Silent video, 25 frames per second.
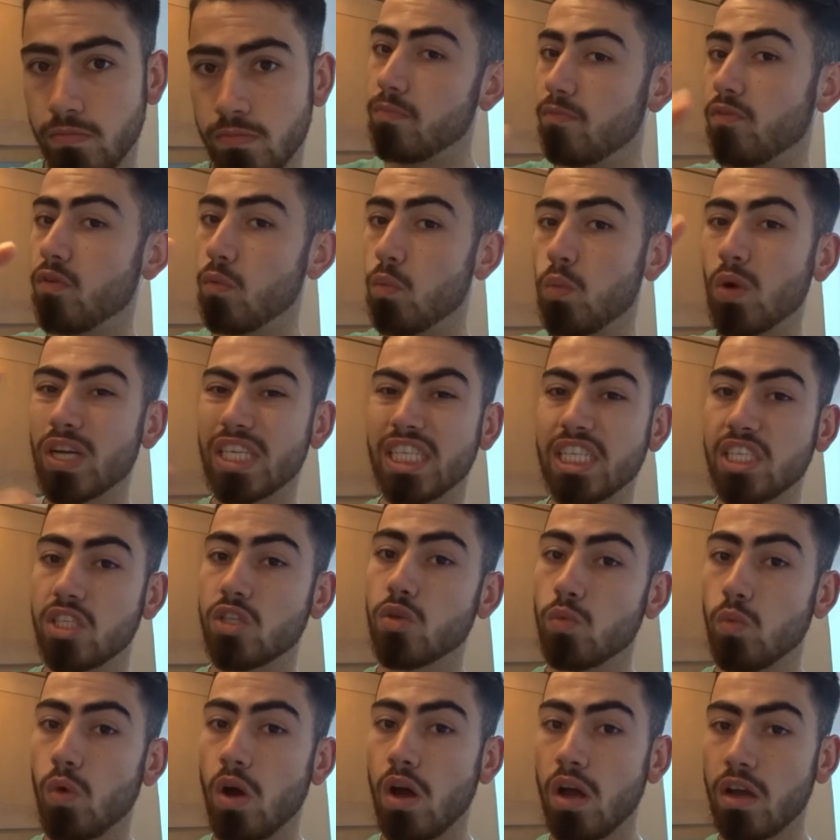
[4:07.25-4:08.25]
For wishes
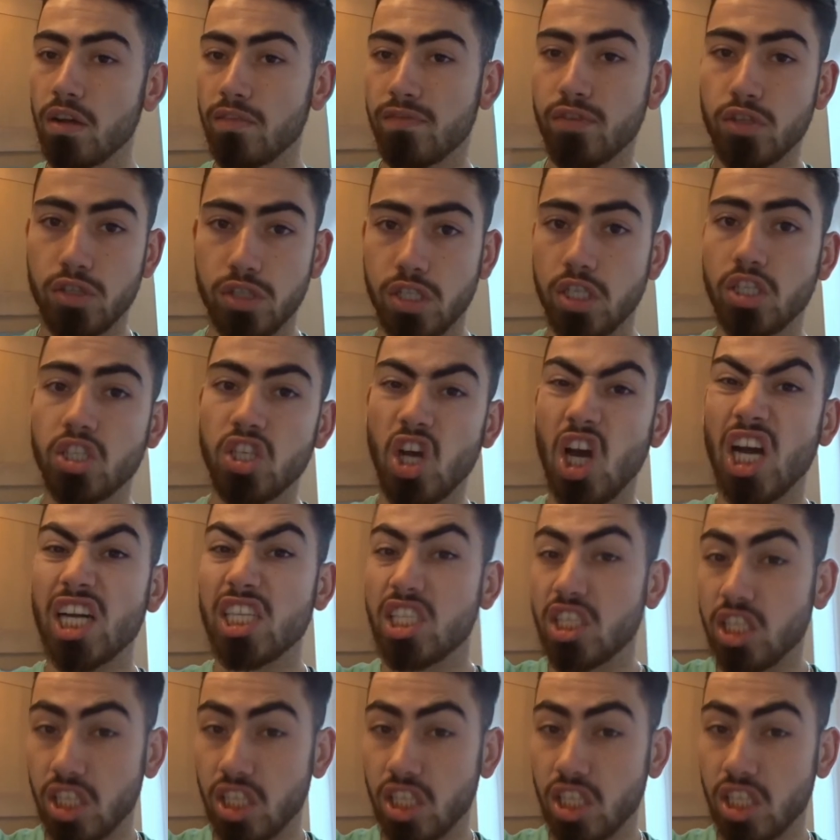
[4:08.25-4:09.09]
to work, for desires